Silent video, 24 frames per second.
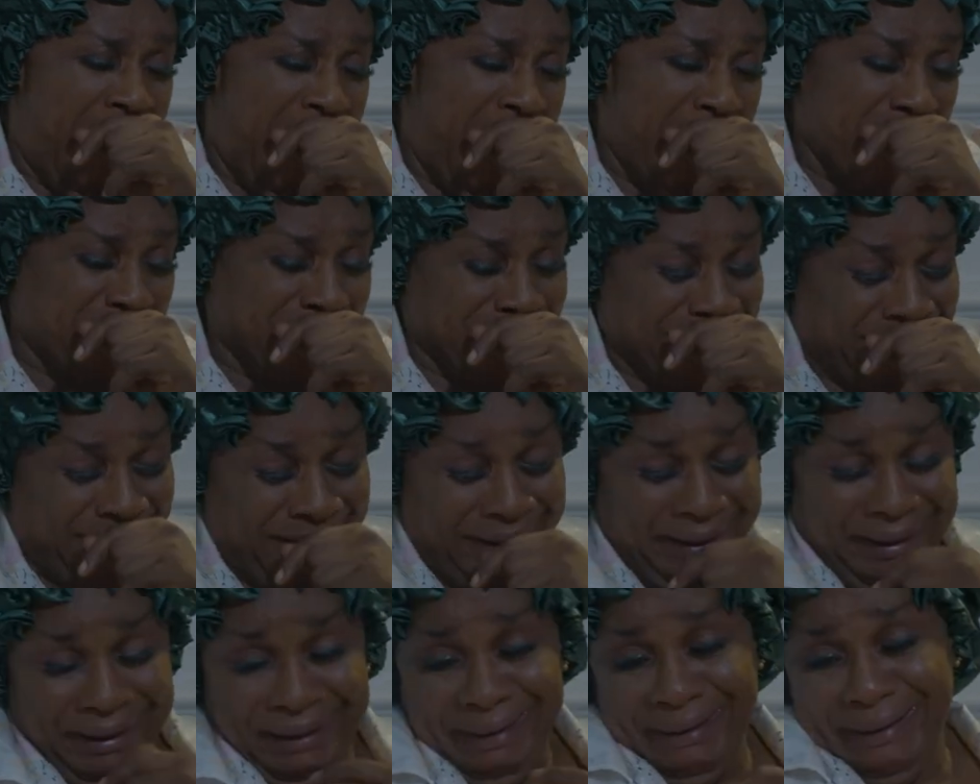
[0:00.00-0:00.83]

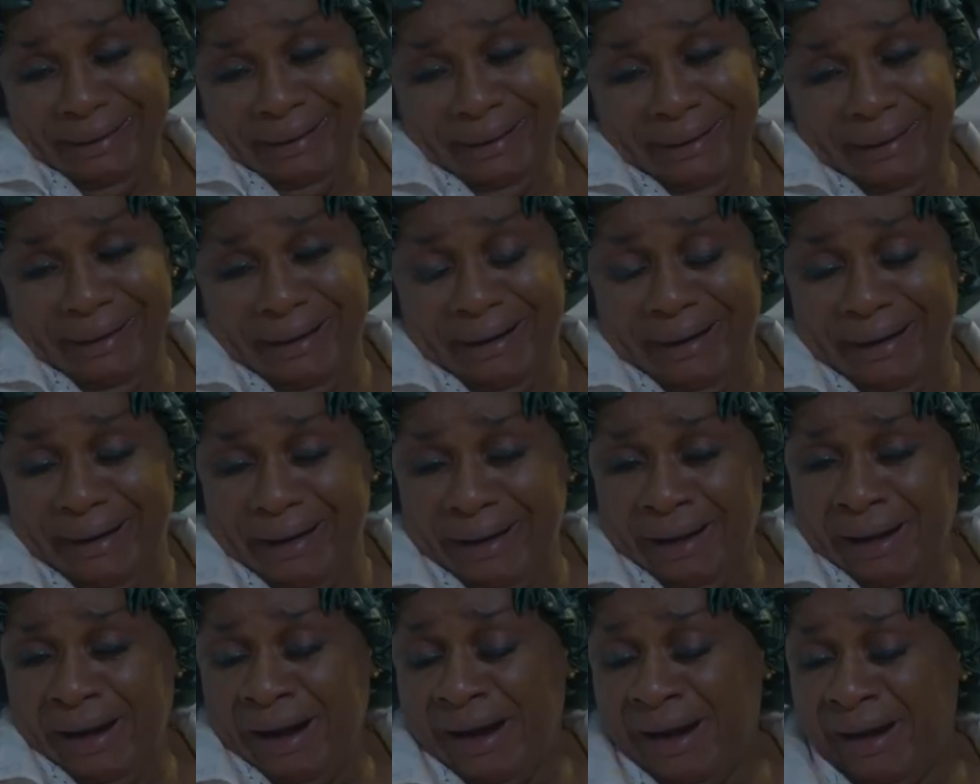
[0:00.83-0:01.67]
Okay.
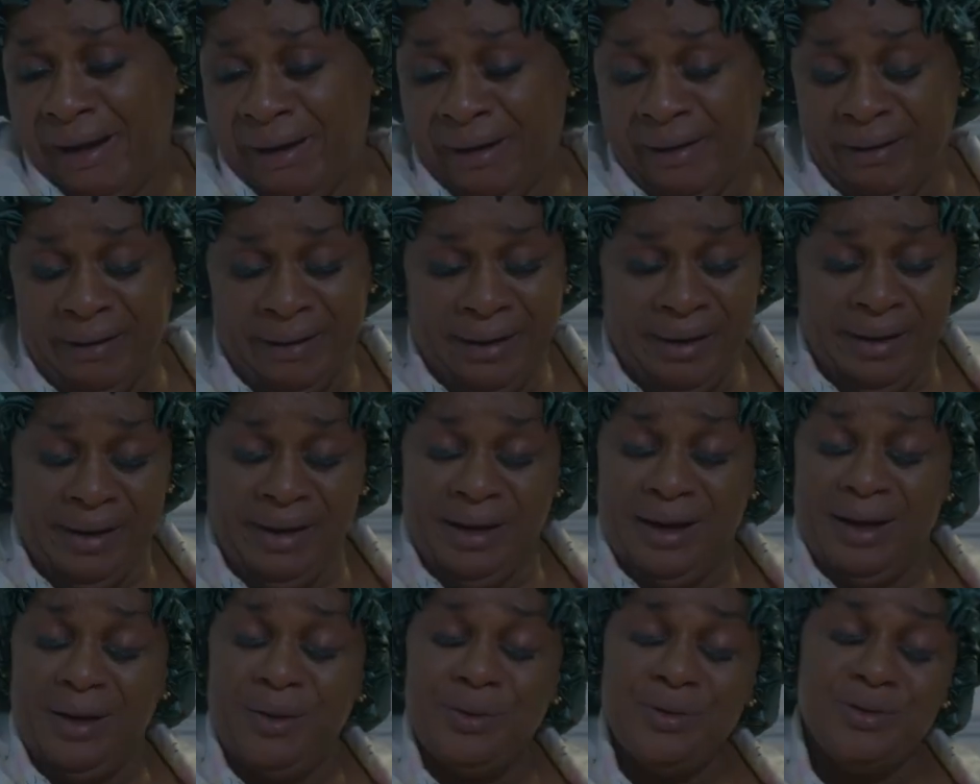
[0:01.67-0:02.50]
I
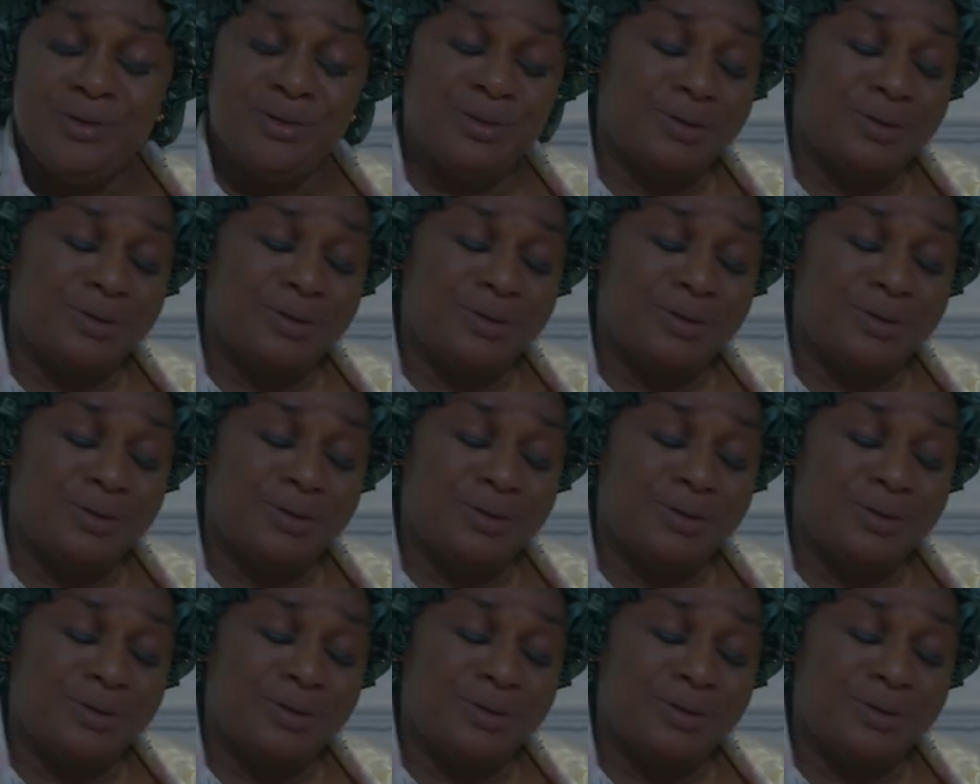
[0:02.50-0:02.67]
want